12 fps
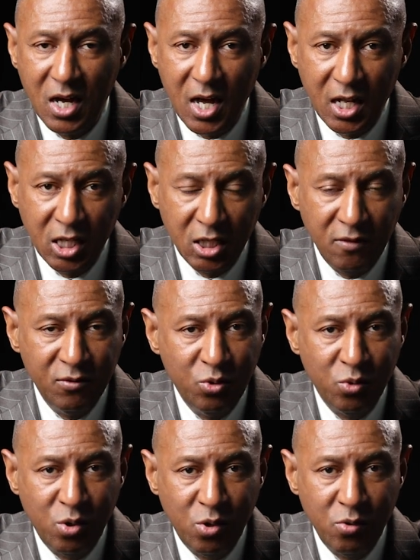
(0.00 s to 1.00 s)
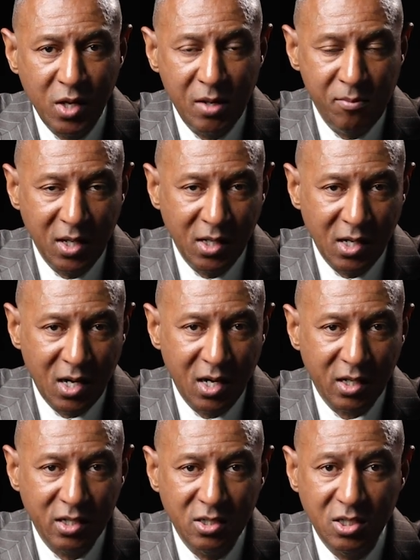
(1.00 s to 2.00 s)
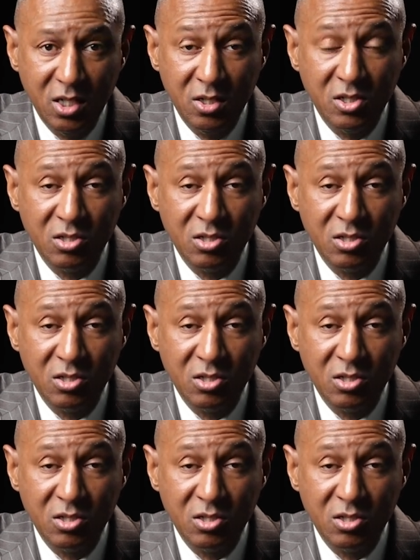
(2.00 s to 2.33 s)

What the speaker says: I love you all, and may God continue to